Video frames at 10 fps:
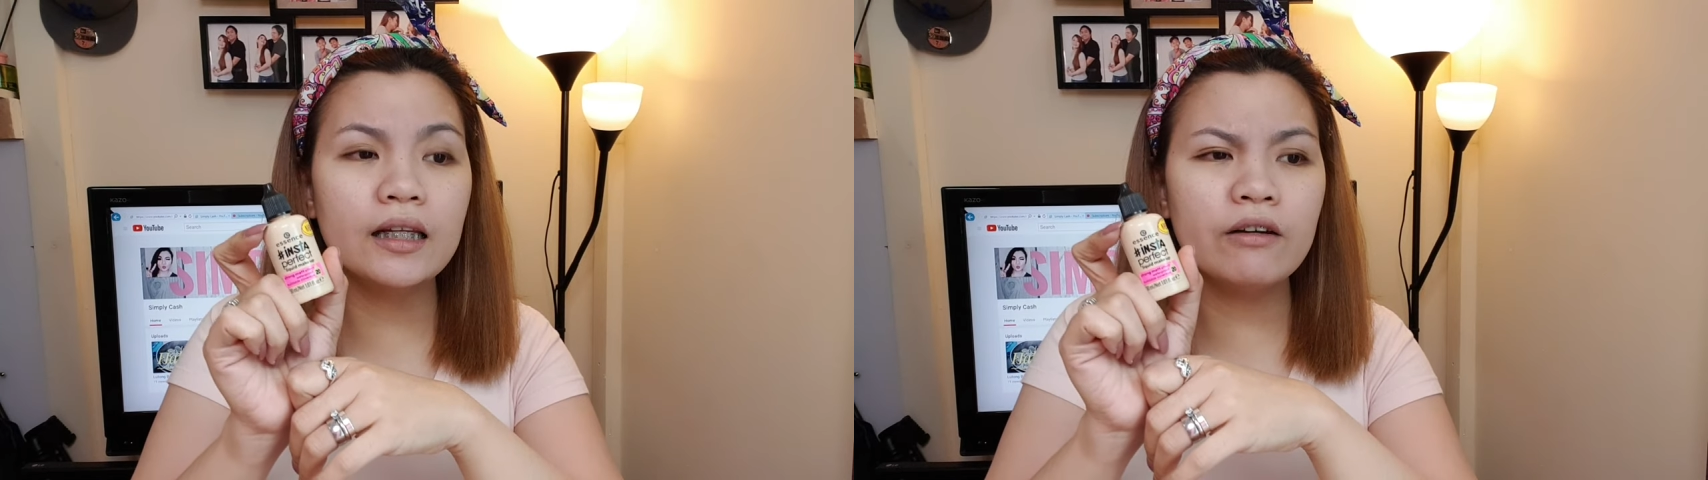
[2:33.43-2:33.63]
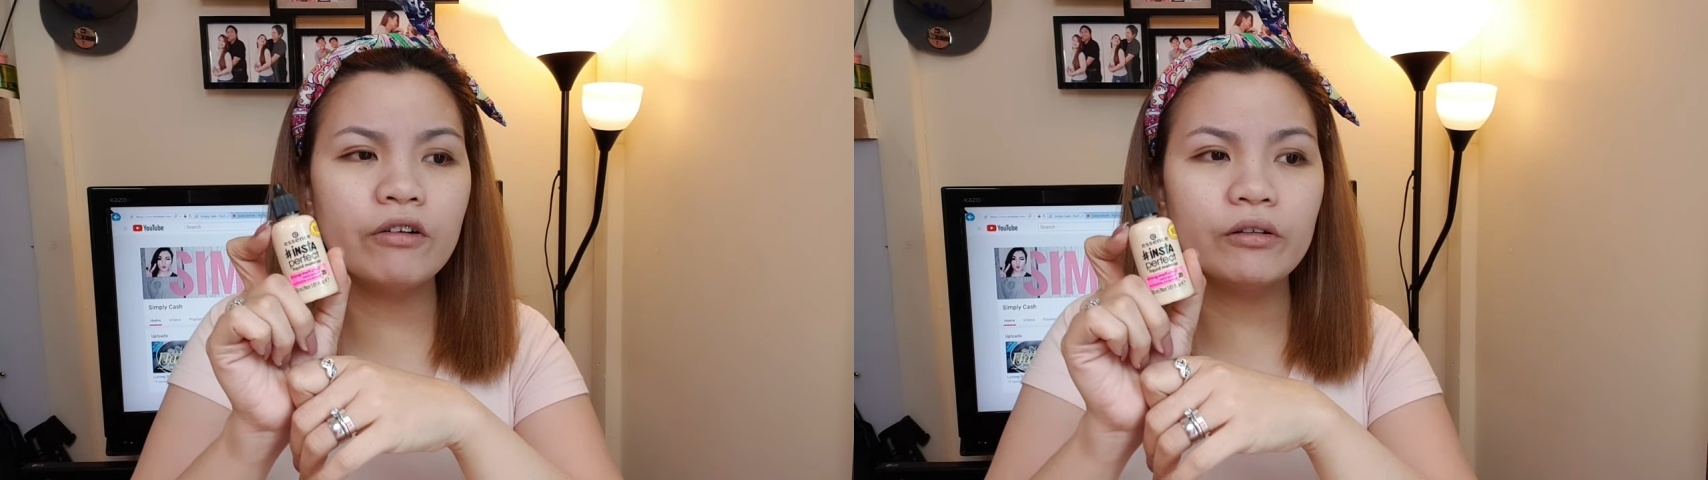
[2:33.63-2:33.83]

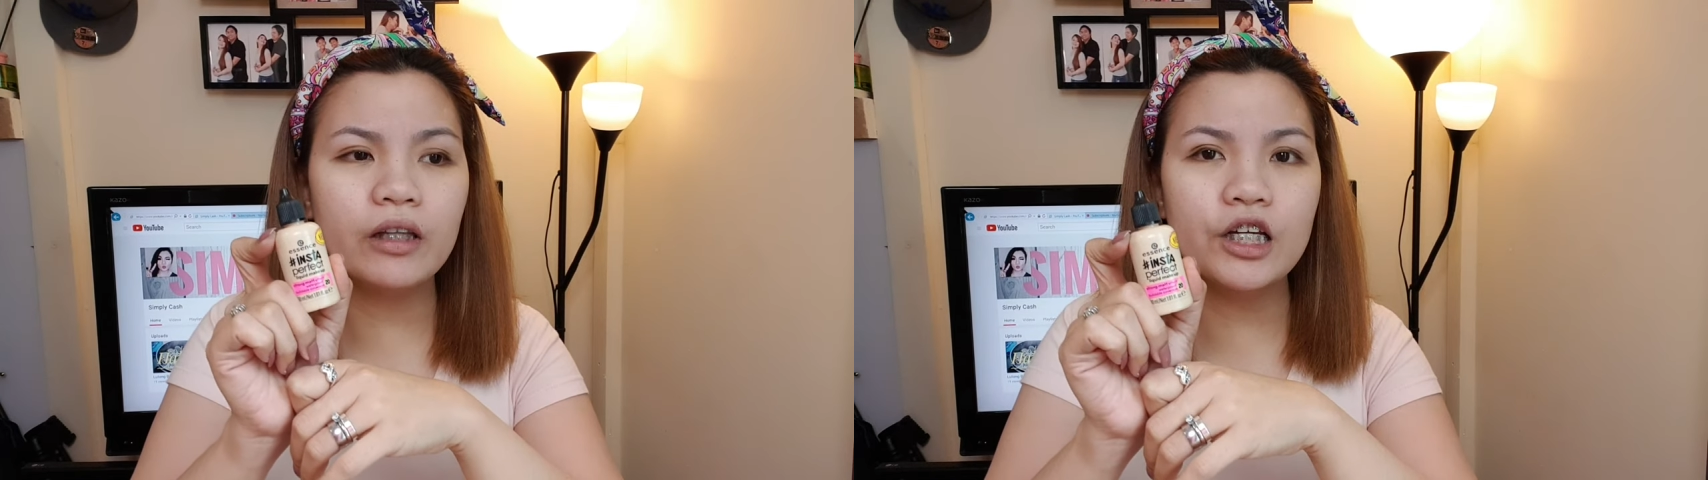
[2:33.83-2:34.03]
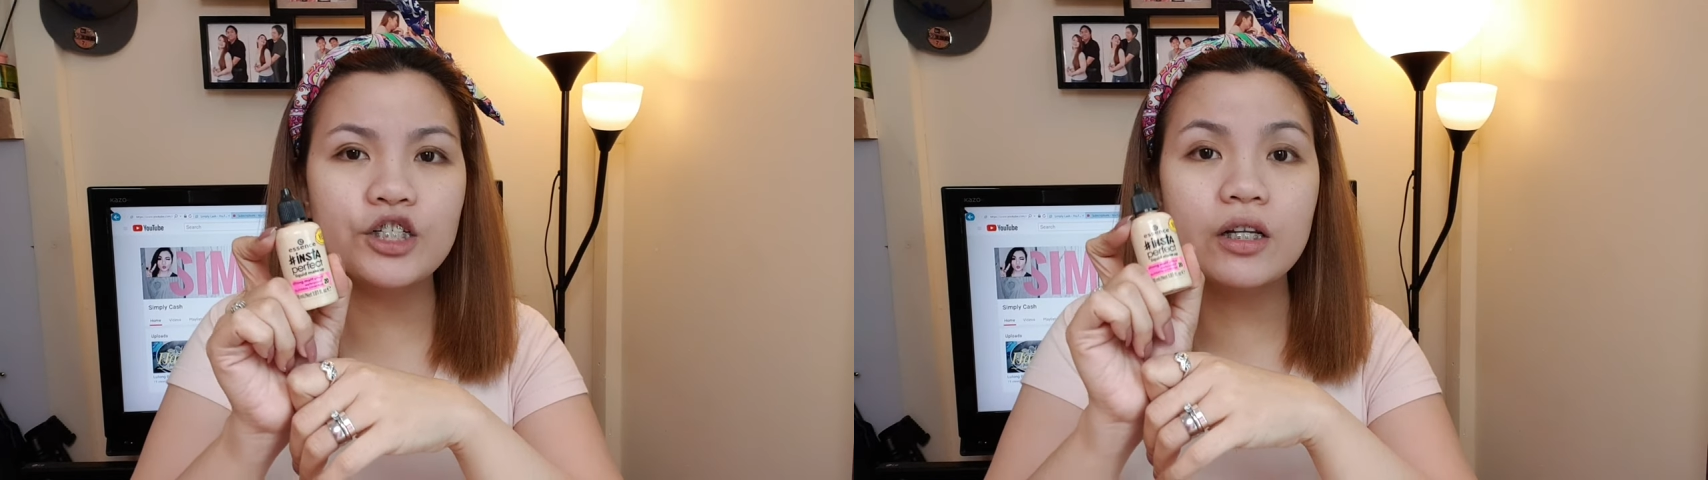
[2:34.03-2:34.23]
na
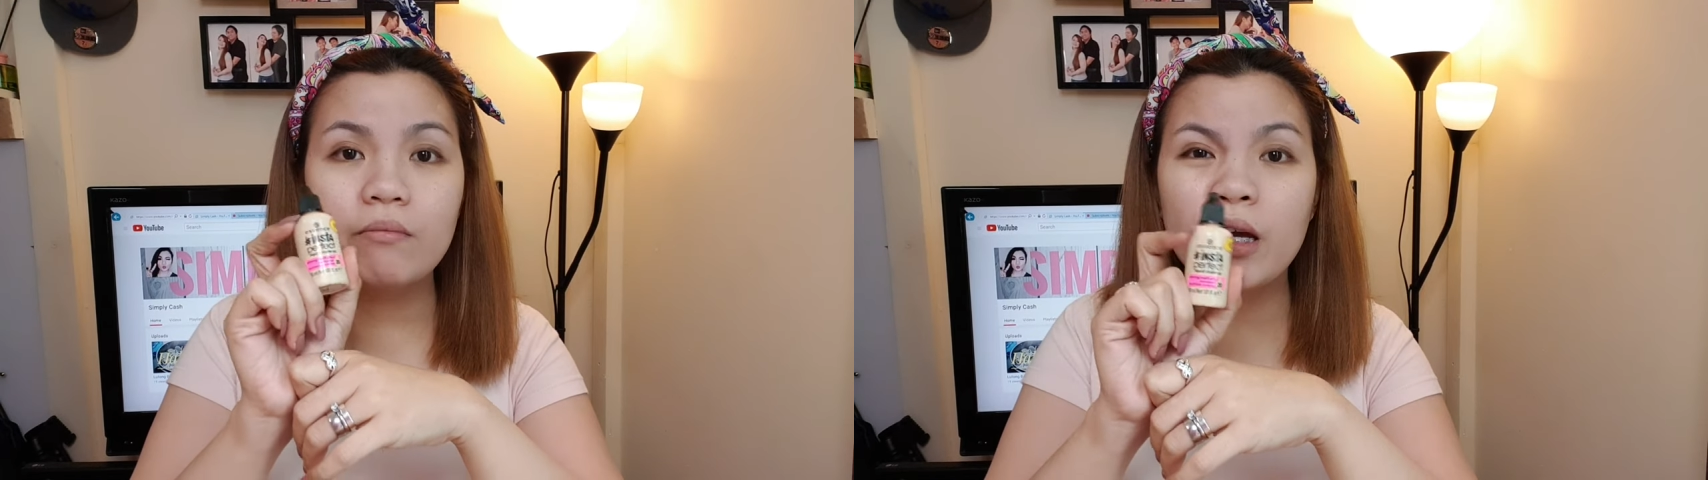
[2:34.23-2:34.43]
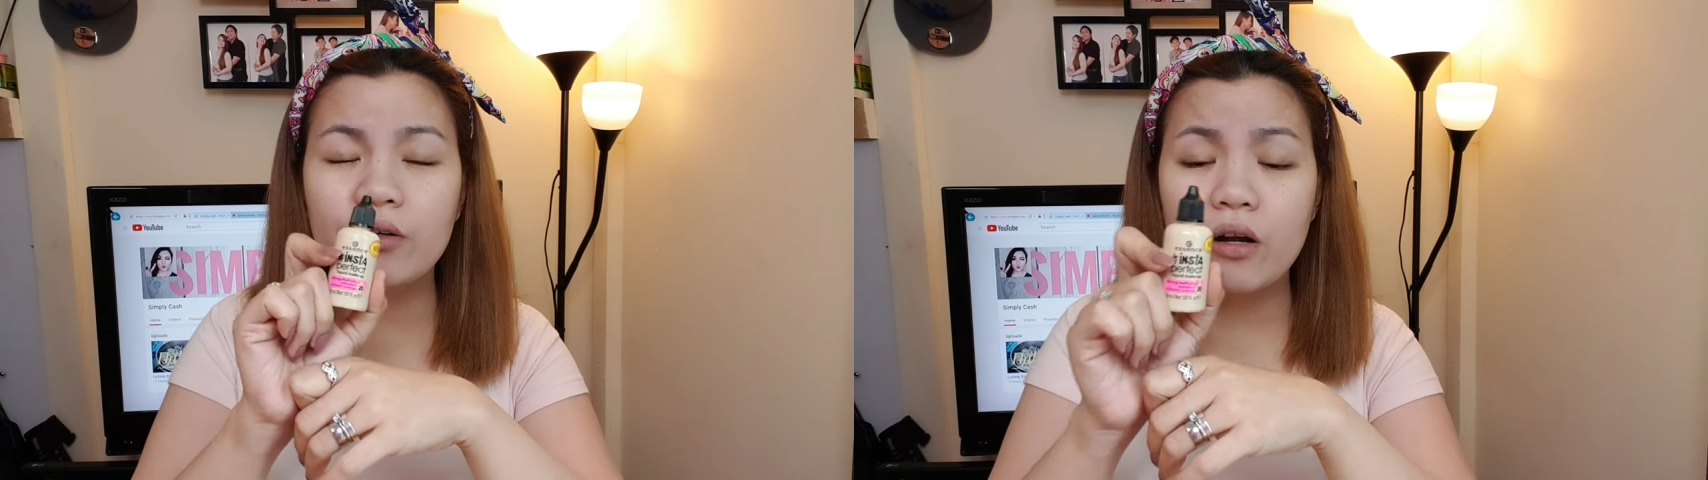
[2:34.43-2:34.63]
foundation na
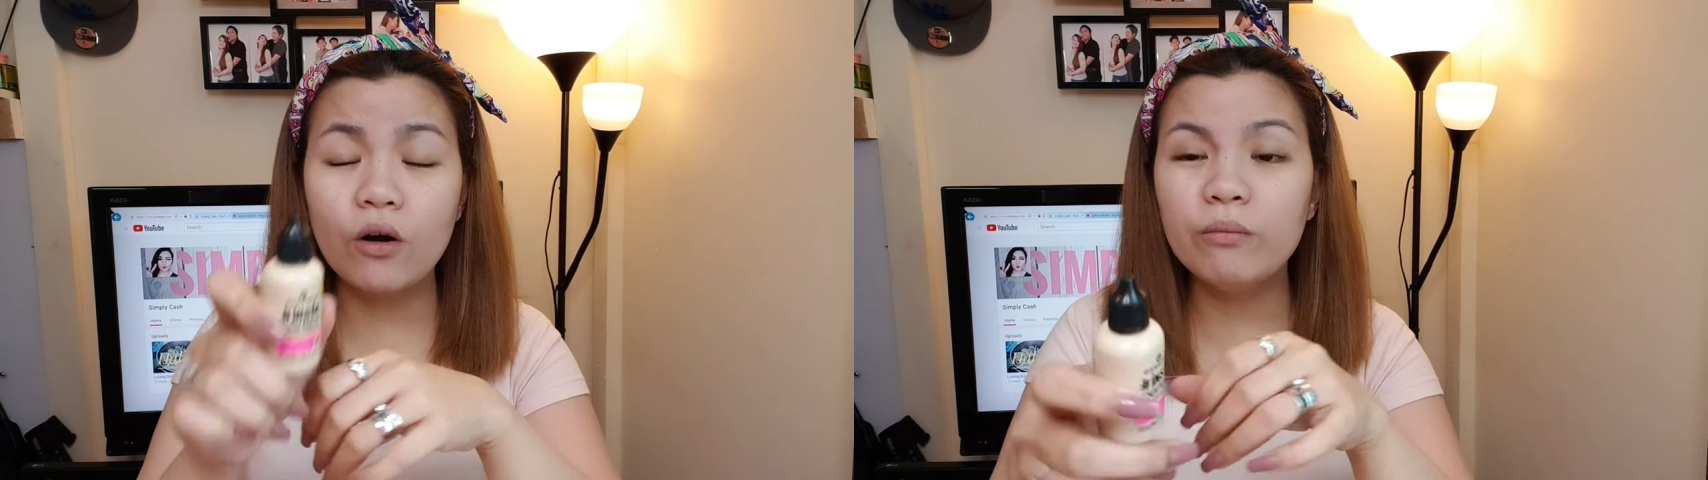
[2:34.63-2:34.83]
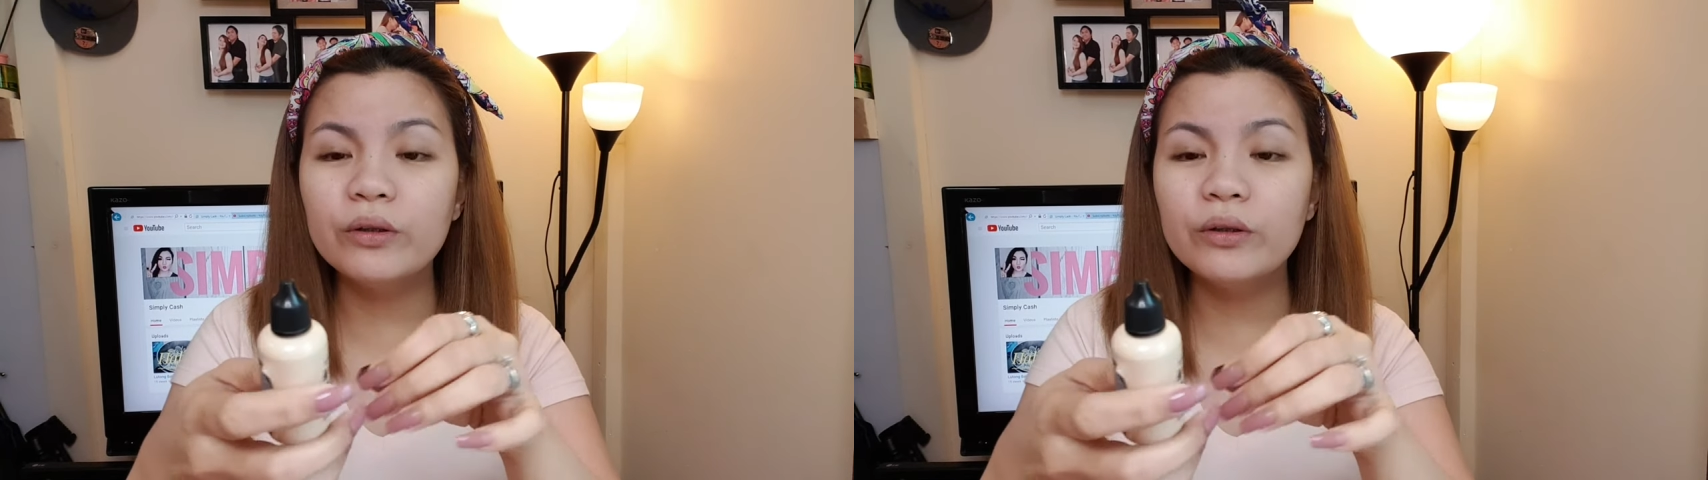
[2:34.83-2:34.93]
meron ako.